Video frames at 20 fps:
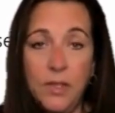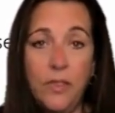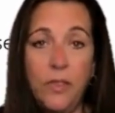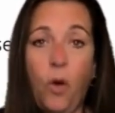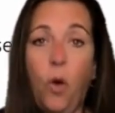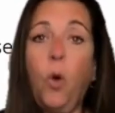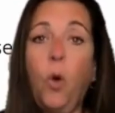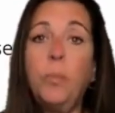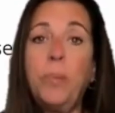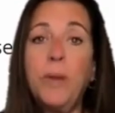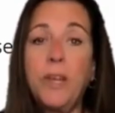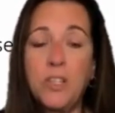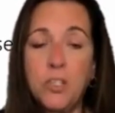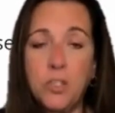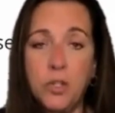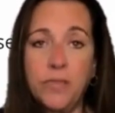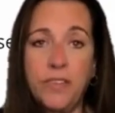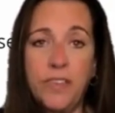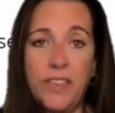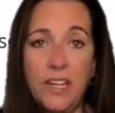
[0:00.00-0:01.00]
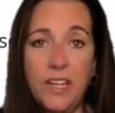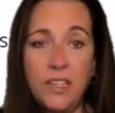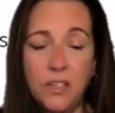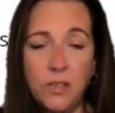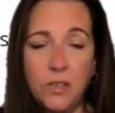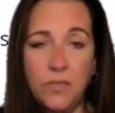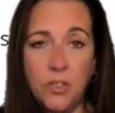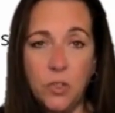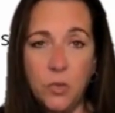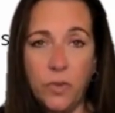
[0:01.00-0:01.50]
the whole picture for that
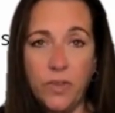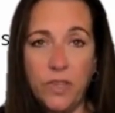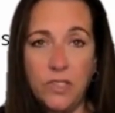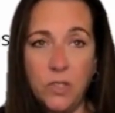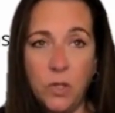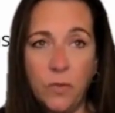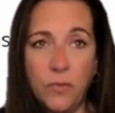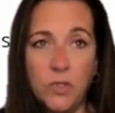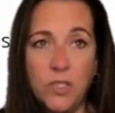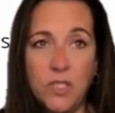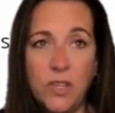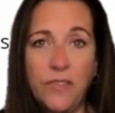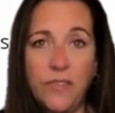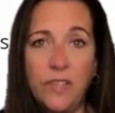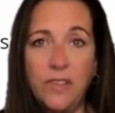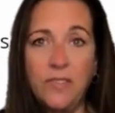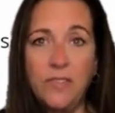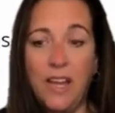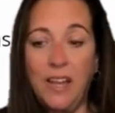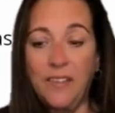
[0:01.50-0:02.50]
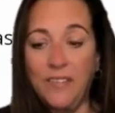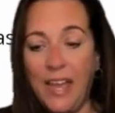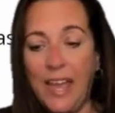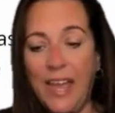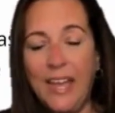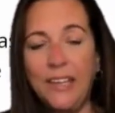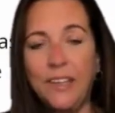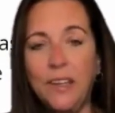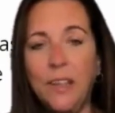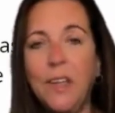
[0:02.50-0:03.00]
individual that's over 75,
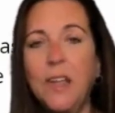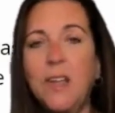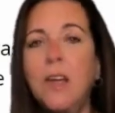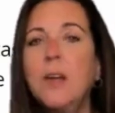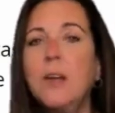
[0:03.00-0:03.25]
and